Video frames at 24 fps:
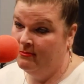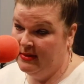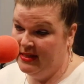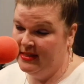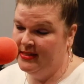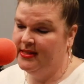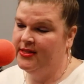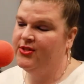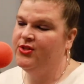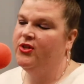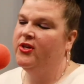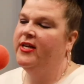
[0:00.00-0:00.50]
My
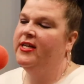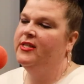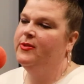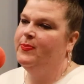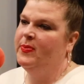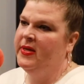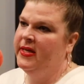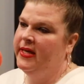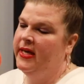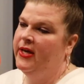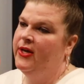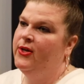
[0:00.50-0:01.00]
sister has
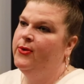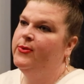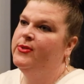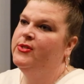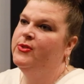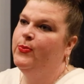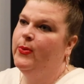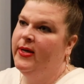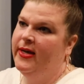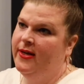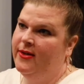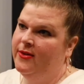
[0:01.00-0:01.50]
PKU
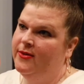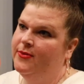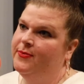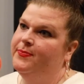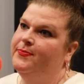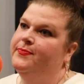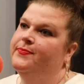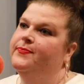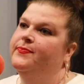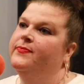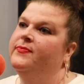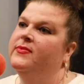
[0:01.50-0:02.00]
as well.
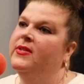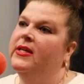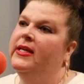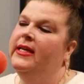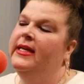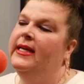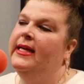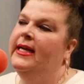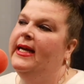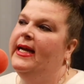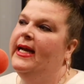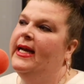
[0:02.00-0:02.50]

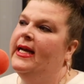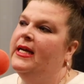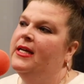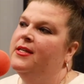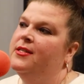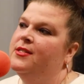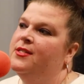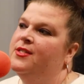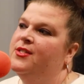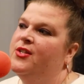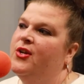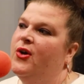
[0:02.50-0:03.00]

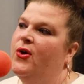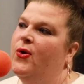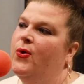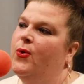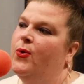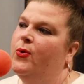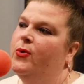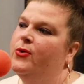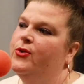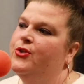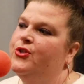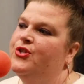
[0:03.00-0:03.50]
And
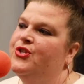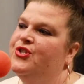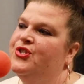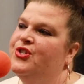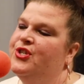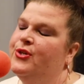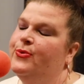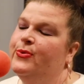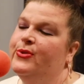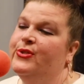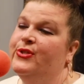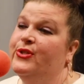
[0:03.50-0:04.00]
so
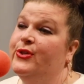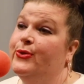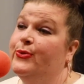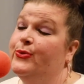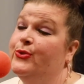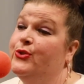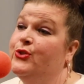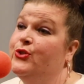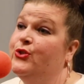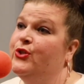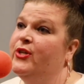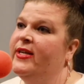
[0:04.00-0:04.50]
she was so
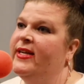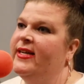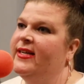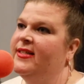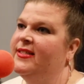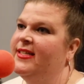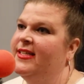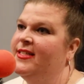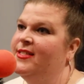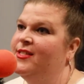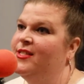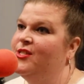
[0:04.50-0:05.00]

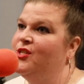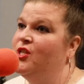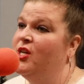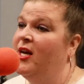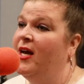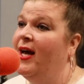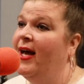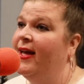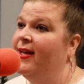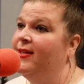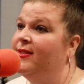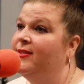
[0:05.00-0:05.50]
strict as a
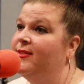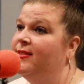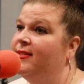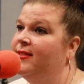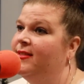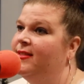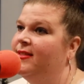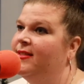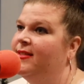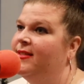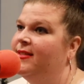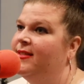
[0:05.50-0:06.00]

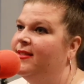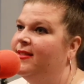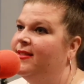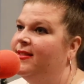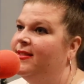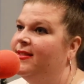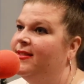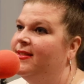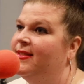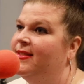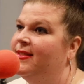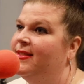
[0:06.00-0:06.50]
child
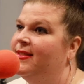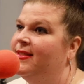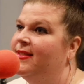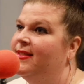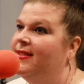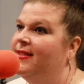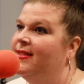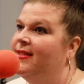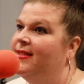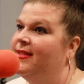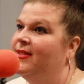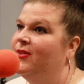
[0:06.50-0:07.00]

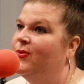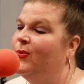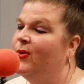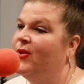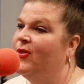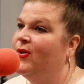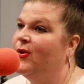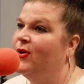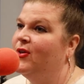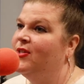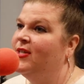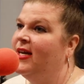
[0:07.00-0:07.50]

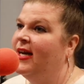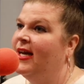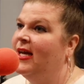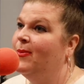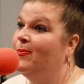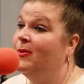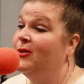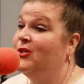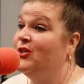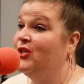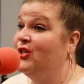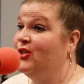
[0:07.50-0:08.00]
with her diet,
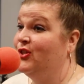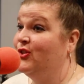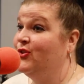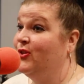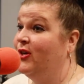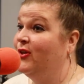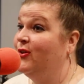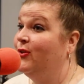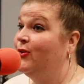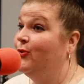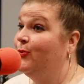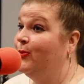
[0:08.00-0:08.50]
but she
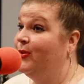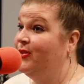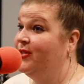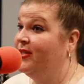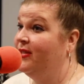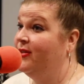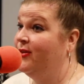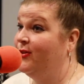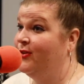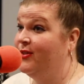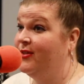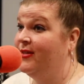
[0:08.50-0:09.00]
struggled with
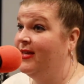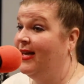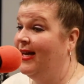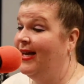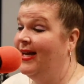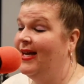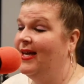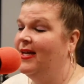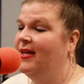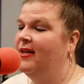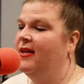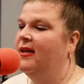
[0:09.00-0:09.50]
her
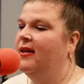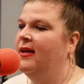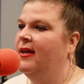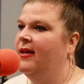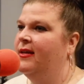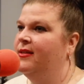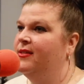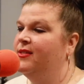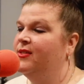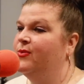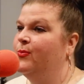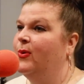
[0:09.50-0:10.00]
diet
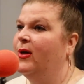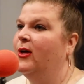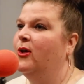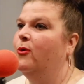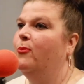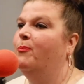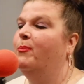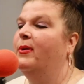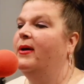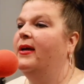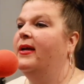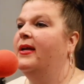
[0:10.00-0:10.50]
as
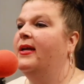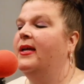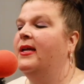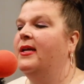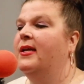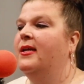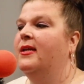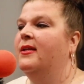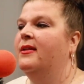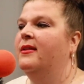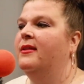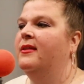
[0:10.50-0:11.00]
well, but
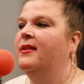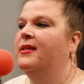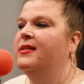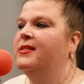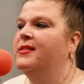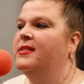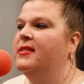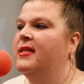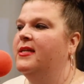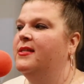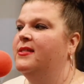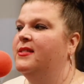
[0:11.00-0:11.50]
in the
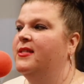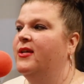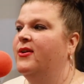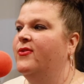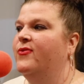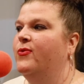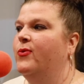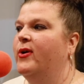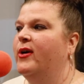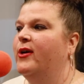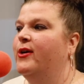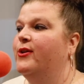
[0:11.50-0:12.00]
sense
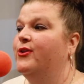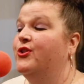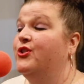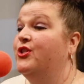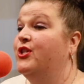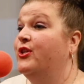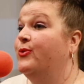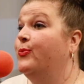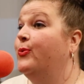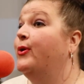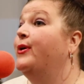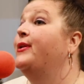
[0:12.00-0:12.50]
of where
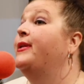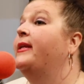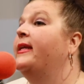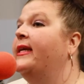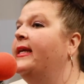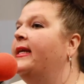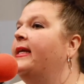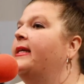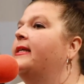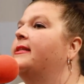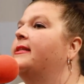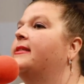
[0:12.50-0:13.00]
she wouldn't
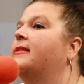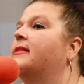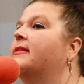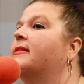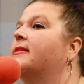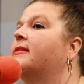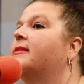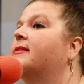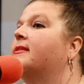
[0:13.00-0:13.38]
eat,